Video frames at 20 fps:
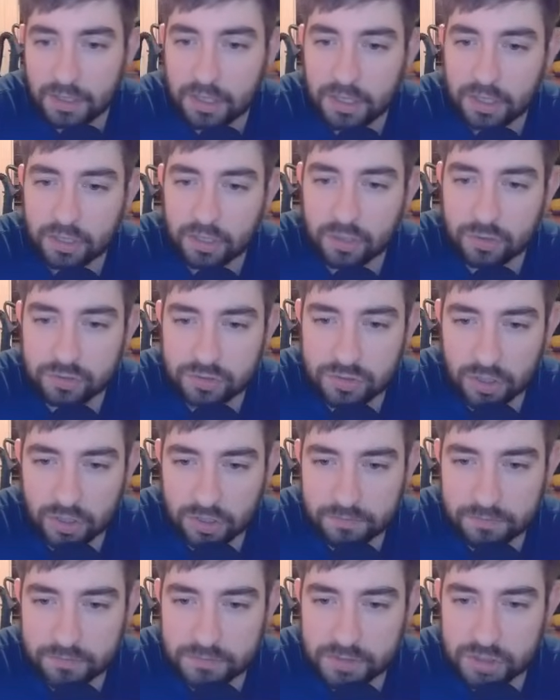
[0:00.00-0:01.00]
your
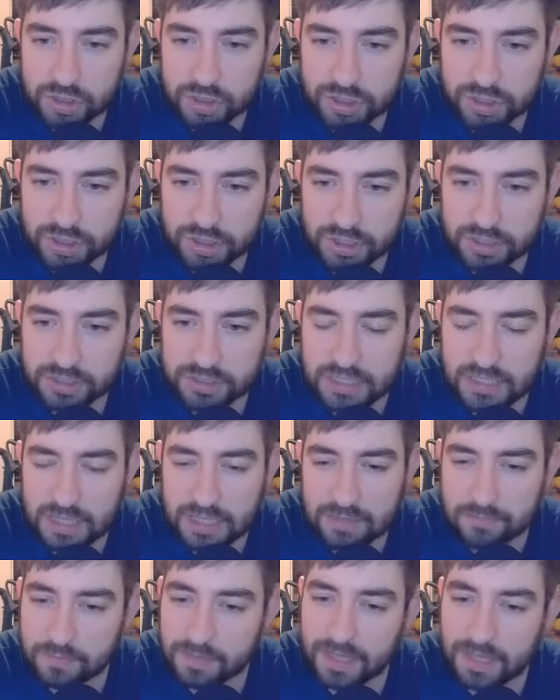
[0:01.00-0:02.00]
Dark Magician
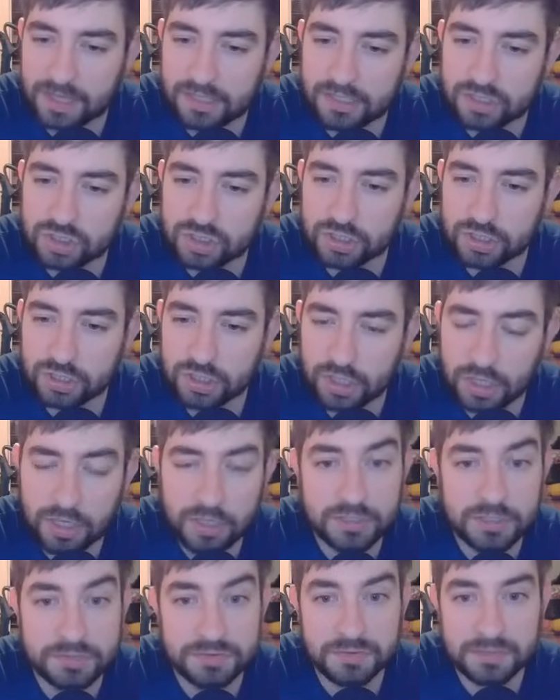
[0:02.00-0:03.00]
type engine
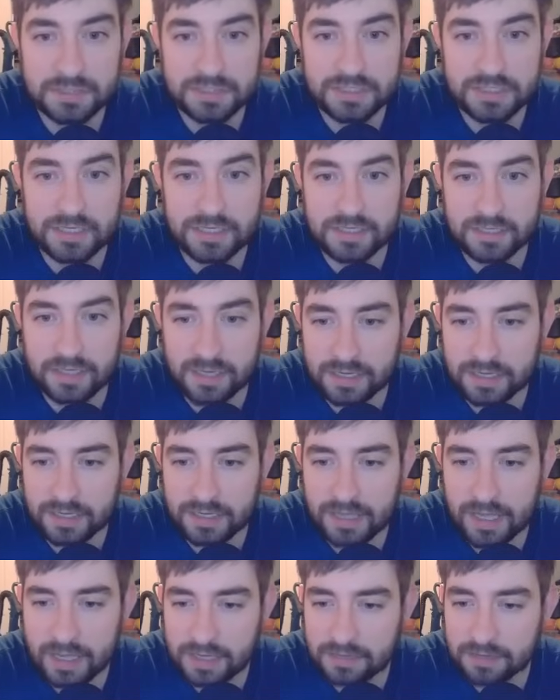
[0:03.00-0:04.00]
cards, where this can then
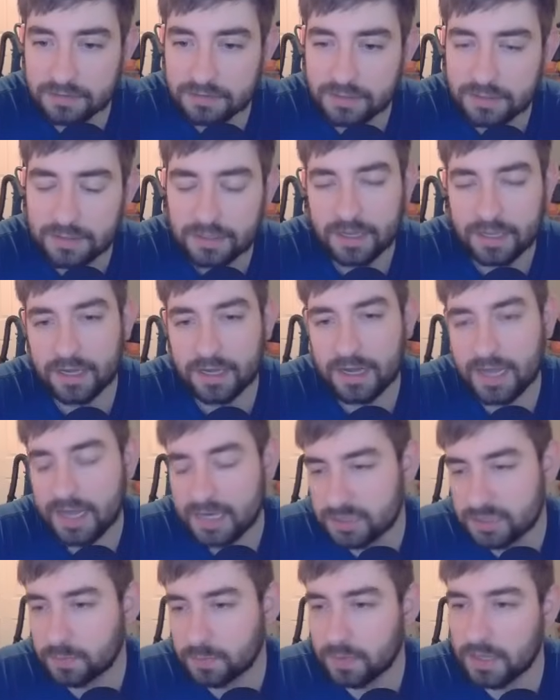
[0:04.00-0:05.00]
negate an
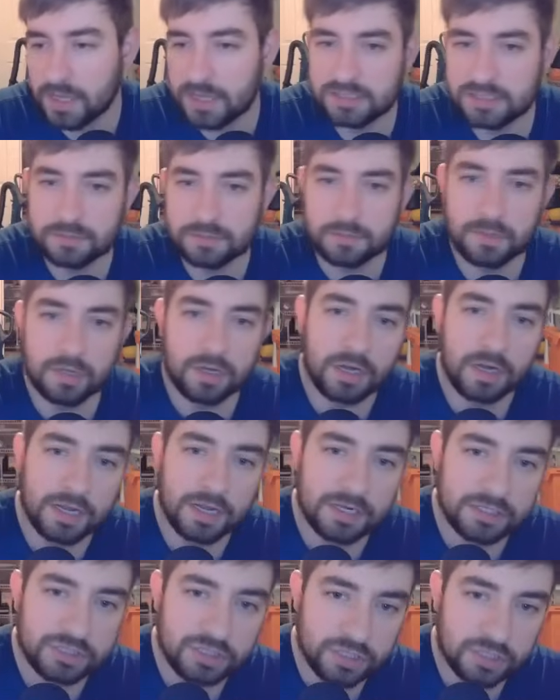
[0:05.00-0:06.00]
Ash Blossom on an
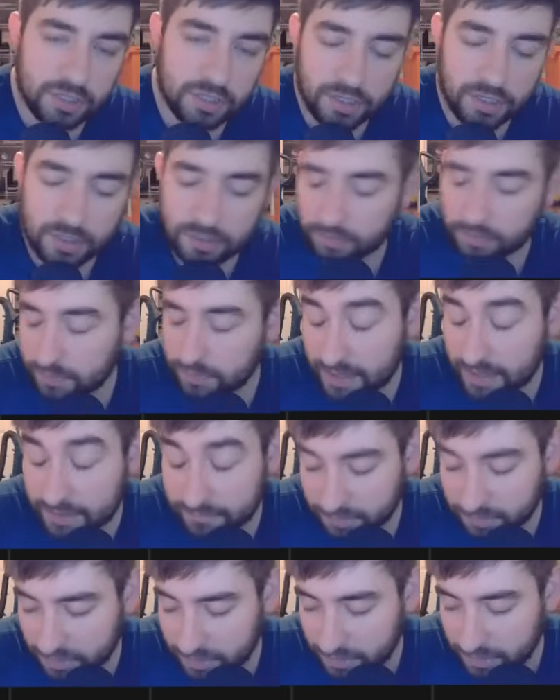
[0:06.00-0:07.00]
engine card or
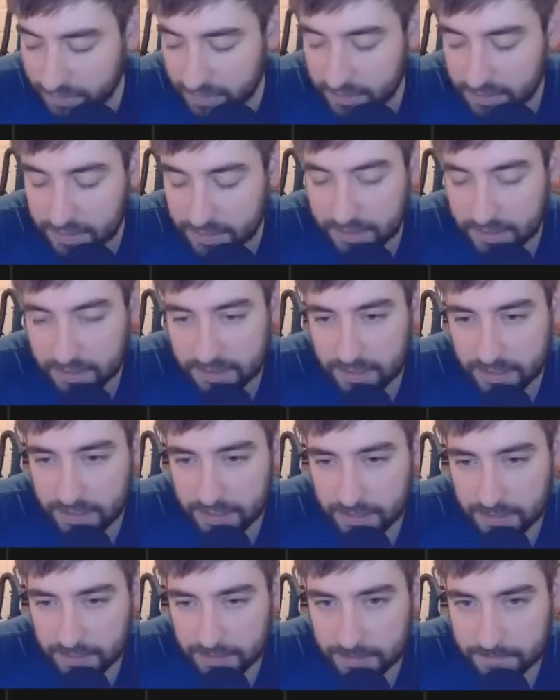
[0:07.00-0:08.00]
whatever.
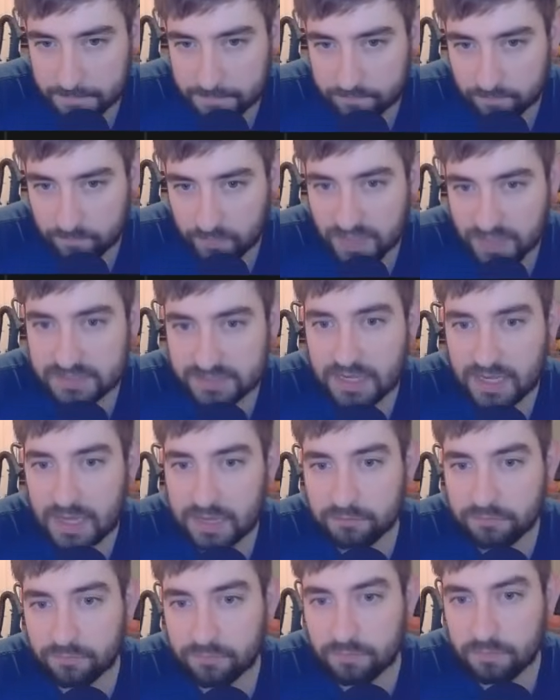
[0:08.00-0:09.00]

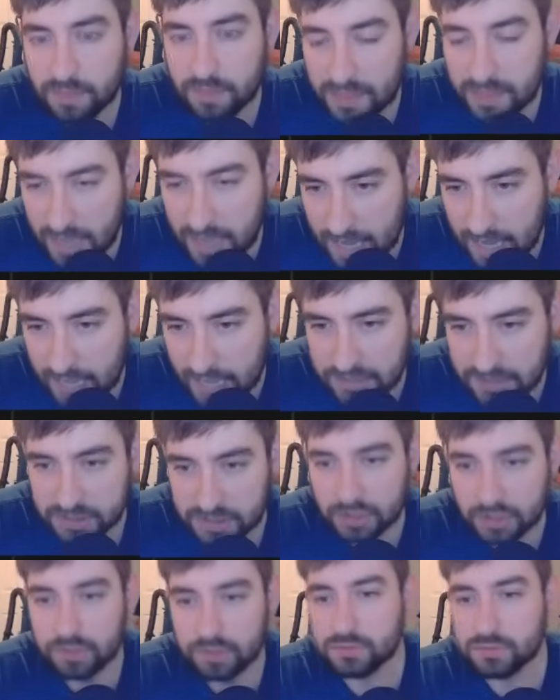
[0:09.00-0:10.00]
Aside from
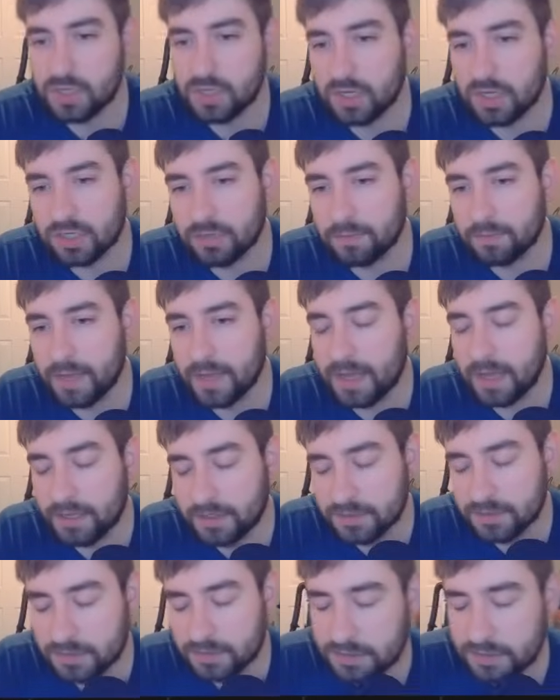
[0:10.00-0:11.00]
that, you talk
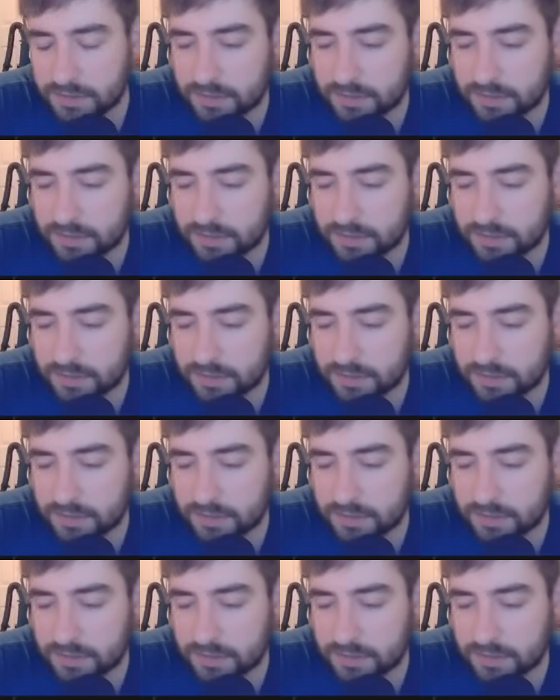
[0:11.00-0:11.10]
about